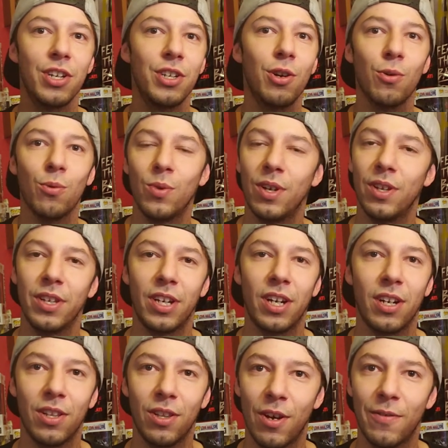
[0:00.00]
you're really
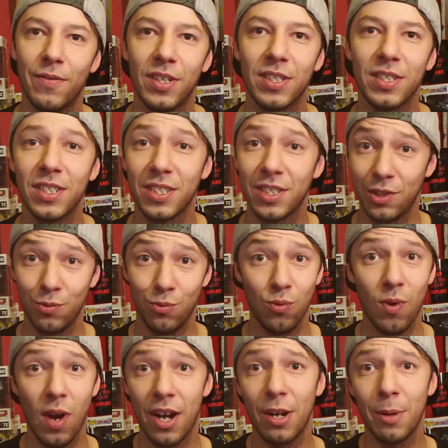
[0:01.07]
going to love this. This is
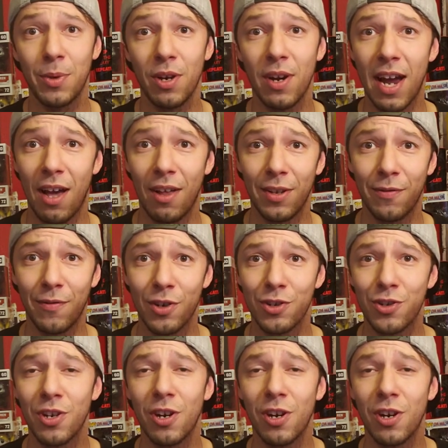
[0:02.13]
right up your alley for